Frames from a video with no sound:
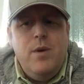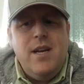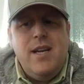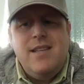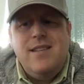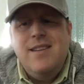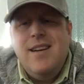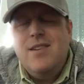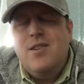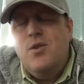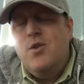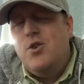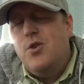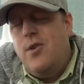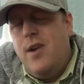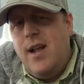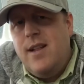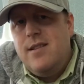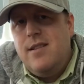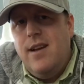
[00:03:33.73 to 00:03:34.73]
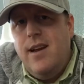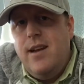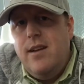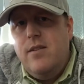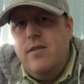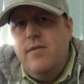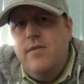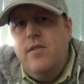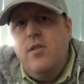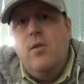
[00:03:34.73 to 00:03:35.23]
but it doesn't
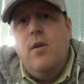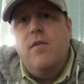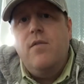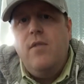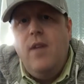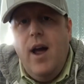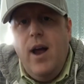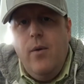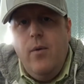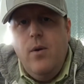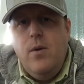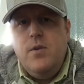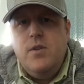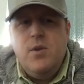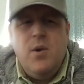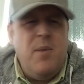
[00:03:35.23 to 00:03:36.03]
translate to a flat road.